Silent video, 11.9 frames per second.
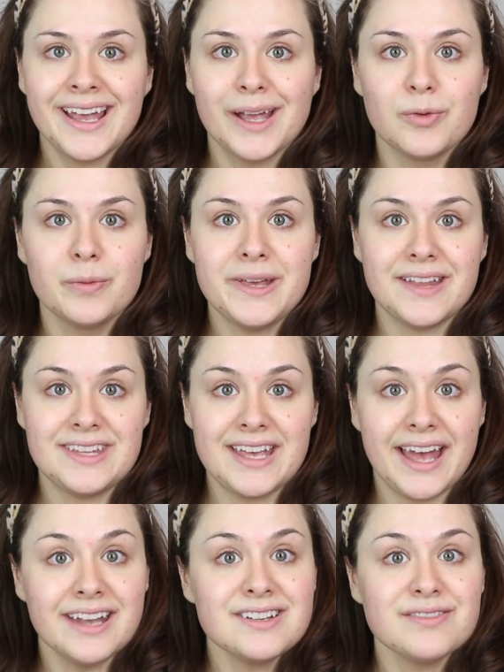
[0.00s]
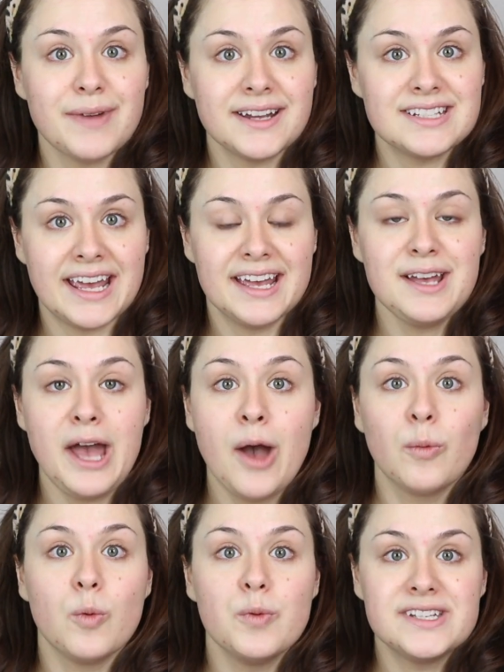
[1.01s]
it will be at the end of my day
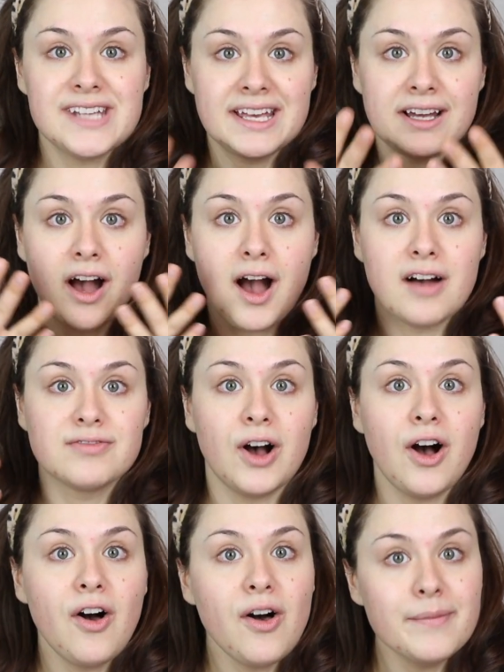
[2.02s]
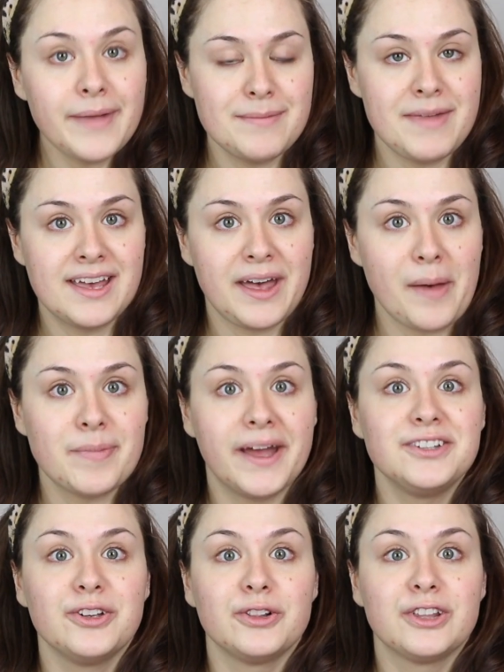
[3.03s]
when we take off all my makeup
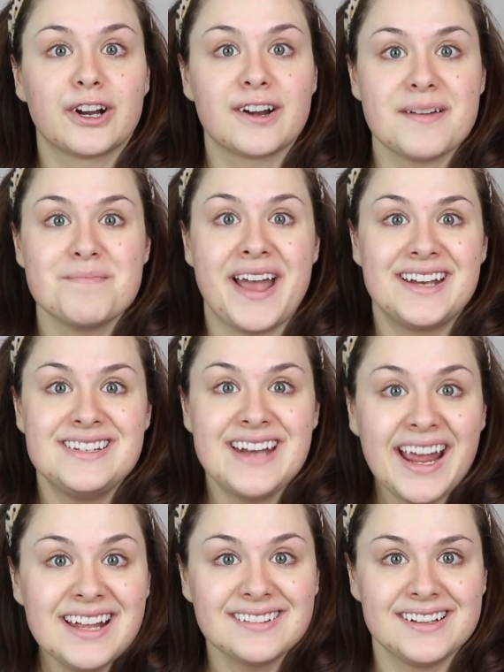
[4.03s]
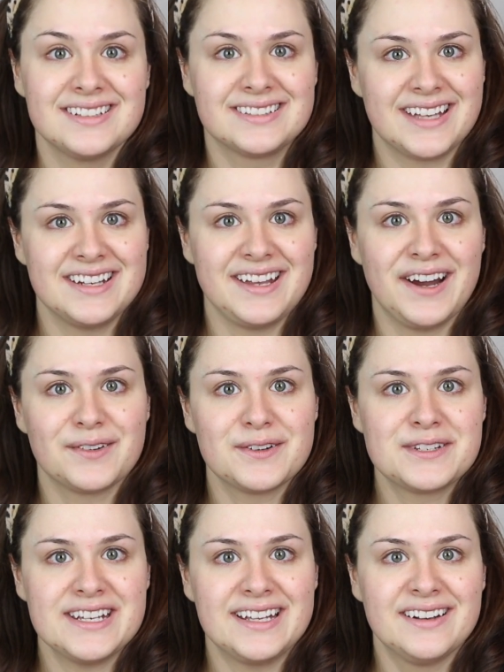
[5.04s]
and you'll learn my nightly skincare
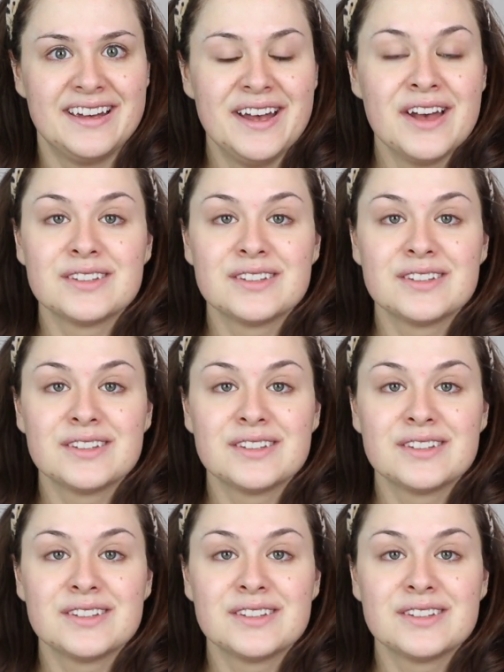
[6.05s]
routine.